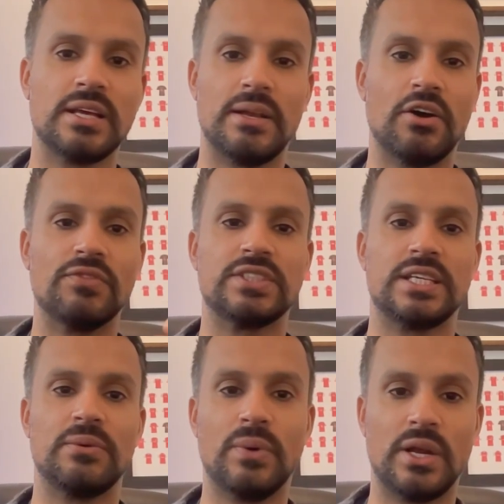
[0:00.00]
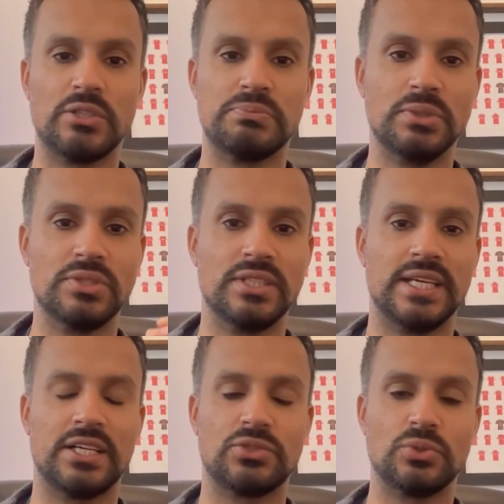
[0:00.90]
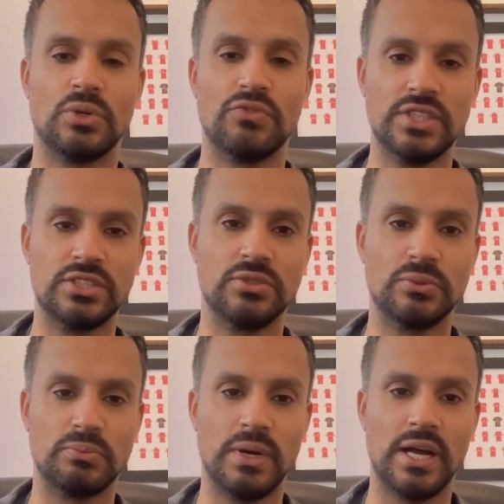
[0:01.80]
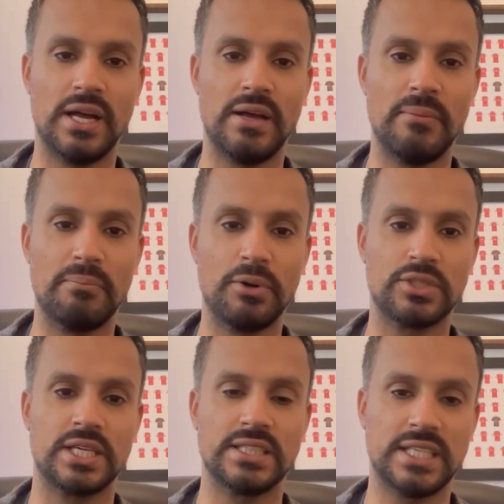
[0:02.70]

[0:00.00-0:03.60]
and obviously when I was building the actual original podcast,